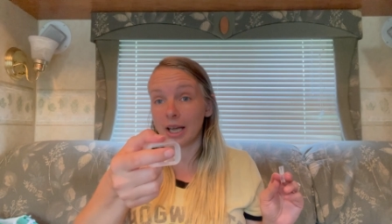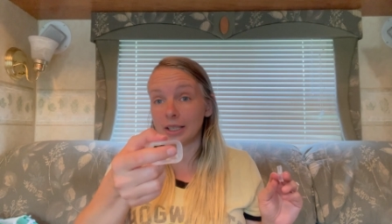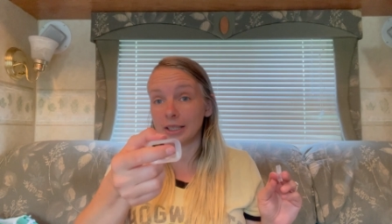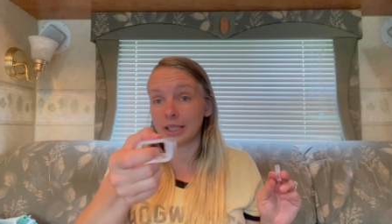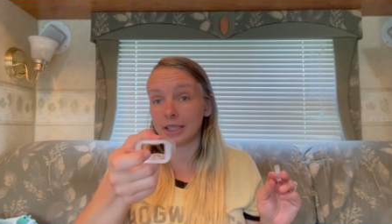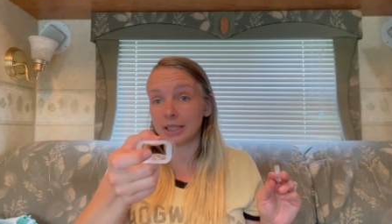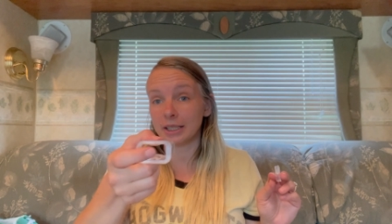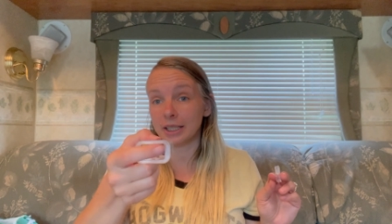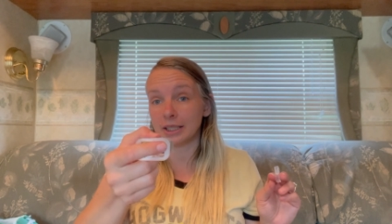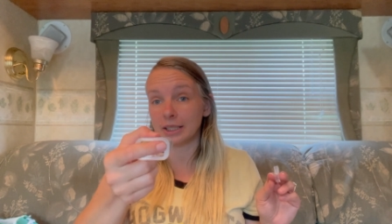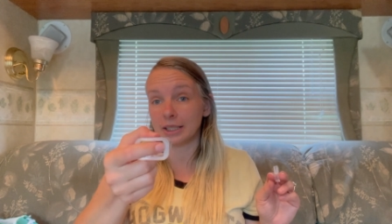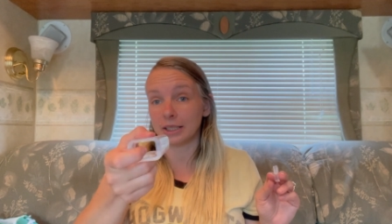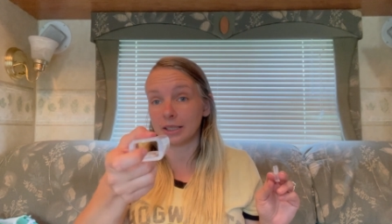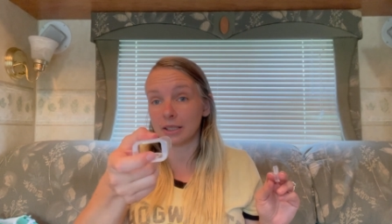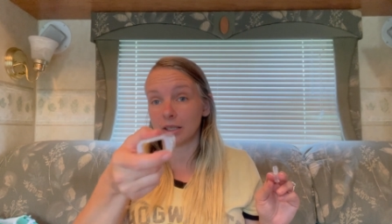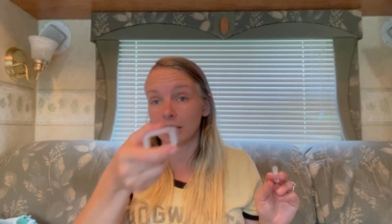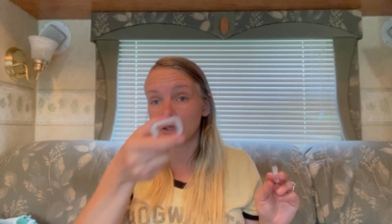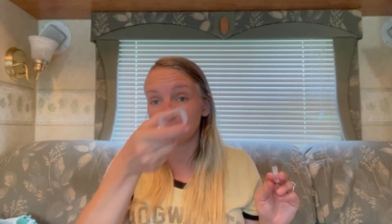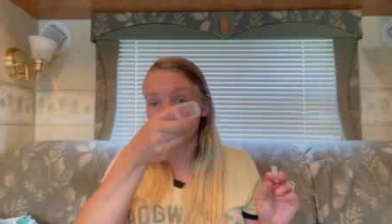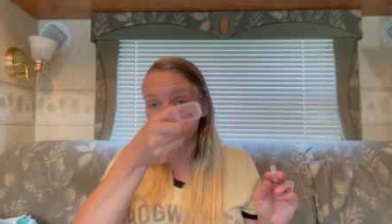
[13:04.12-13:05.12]
I think this
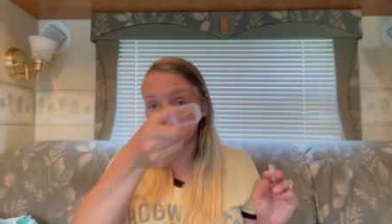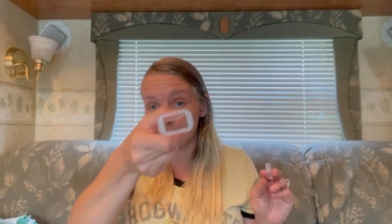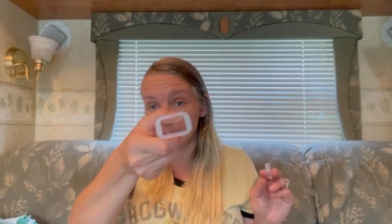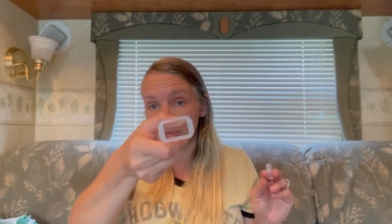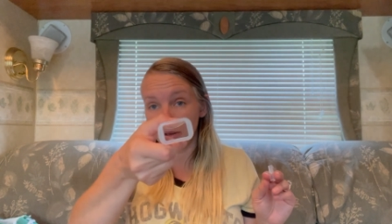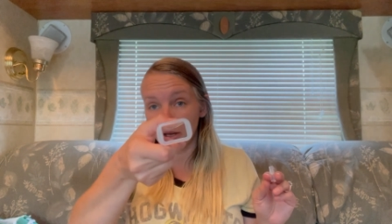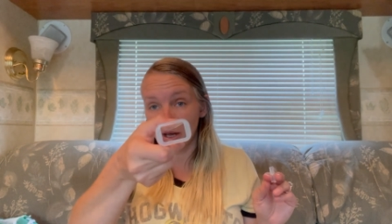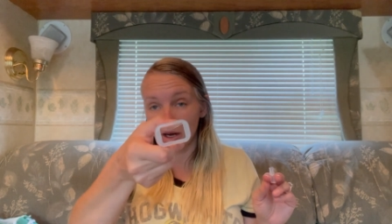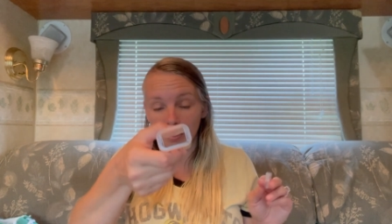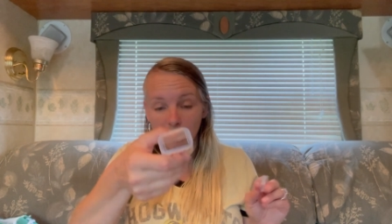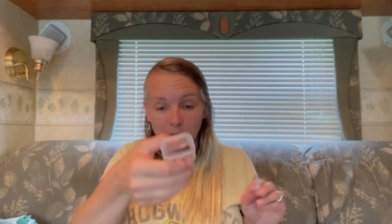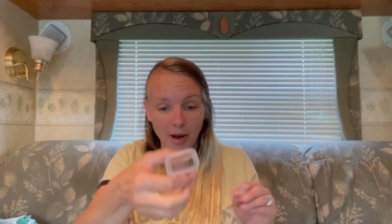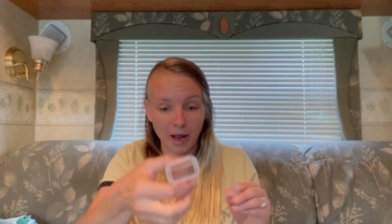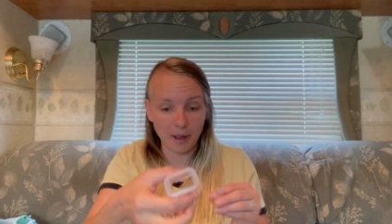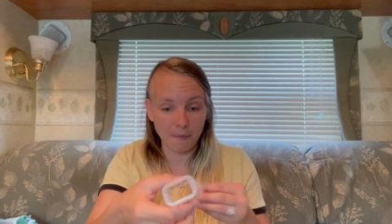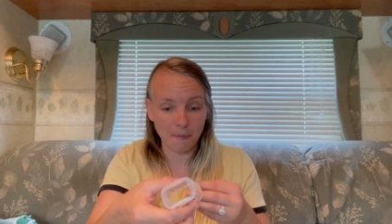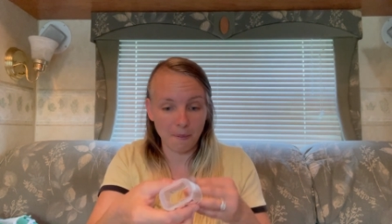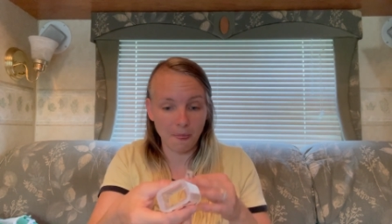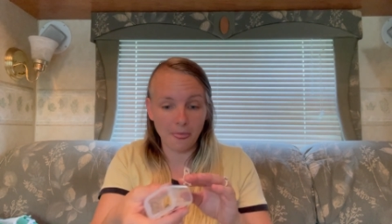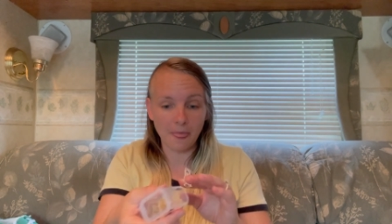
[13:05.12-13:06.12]
is the plug way.